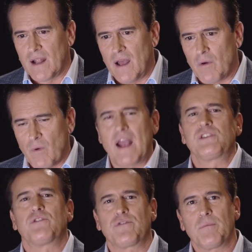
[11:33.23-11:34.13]
a
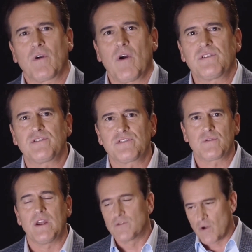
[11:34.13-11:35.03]
rancher from across the
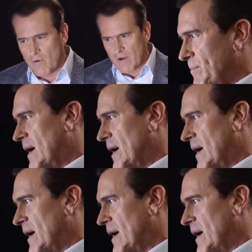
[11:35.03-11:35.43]
street drove up